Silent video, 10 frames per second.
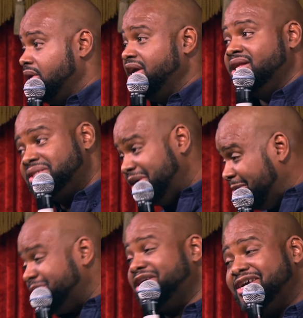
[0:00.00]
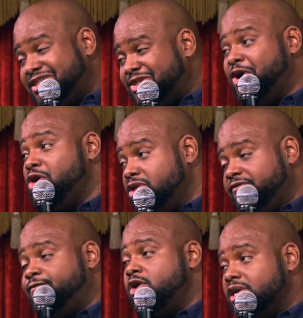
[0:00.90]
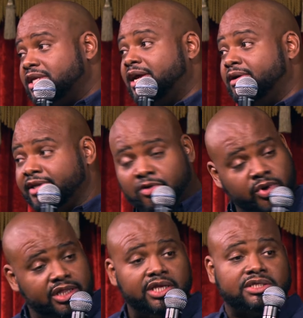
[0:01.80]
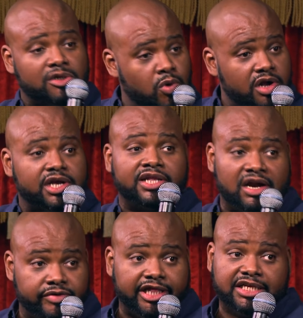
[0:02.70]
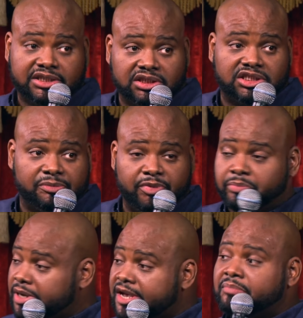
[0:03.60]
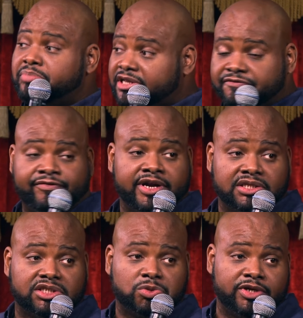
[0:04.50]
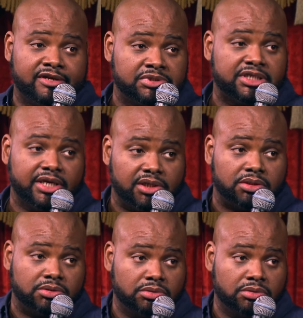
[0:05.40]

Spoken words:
And it's up to us to hold the fort down, and we need to work on our relationship and become better friends, is what I'm saying.